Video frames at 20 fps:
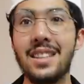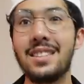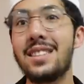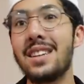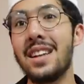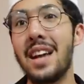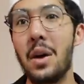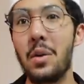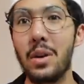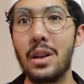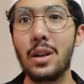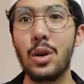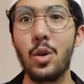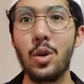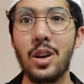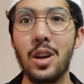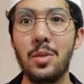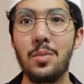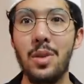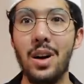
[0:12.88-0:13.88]
It's in our
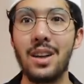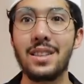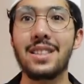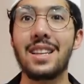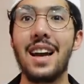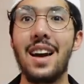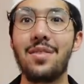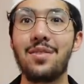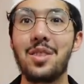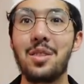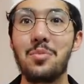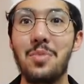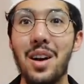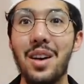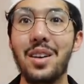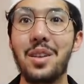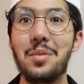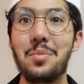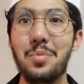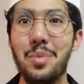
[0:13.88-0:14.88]
local mosque after
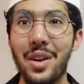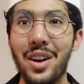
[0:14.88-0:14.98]
Maghrib